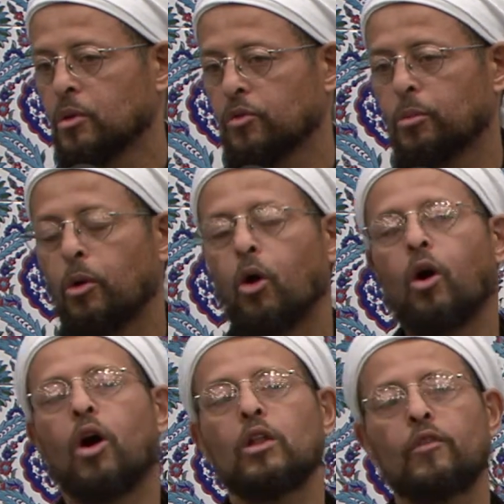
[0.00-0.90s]
From
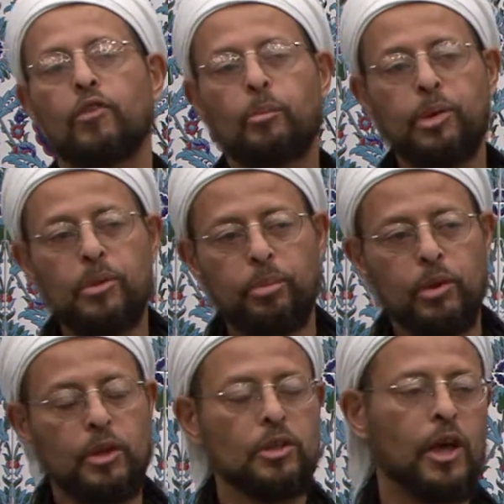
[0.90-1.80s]
all of the
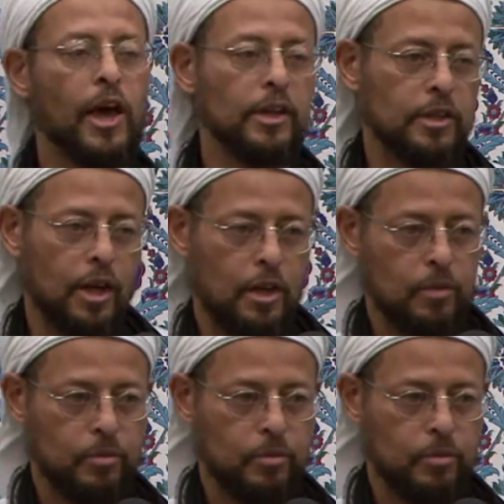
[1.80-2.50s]
people in Canada,